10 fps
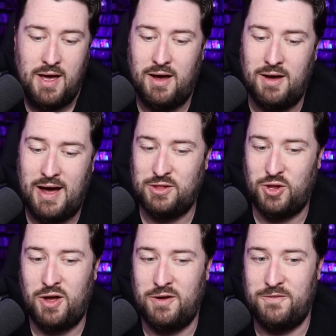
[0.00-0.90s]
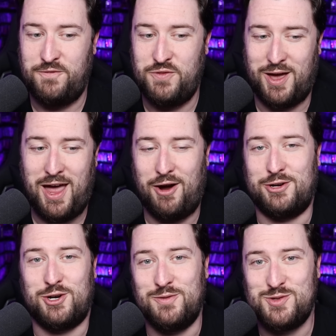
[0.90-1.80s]
Uh, I love the
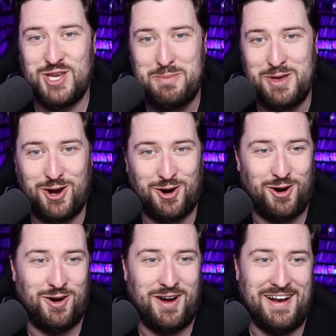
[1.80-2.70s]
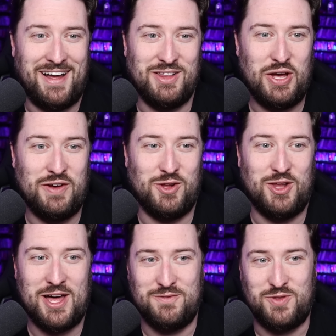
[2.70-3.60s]
character of Sammi Curr, and I love a
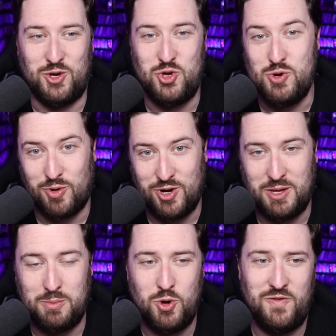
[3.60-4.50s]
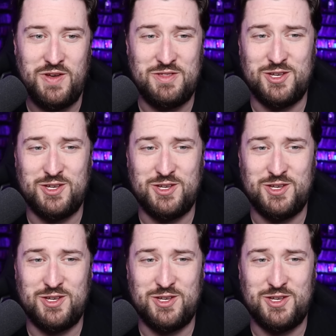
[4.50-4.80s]
lot of the humor in the movie.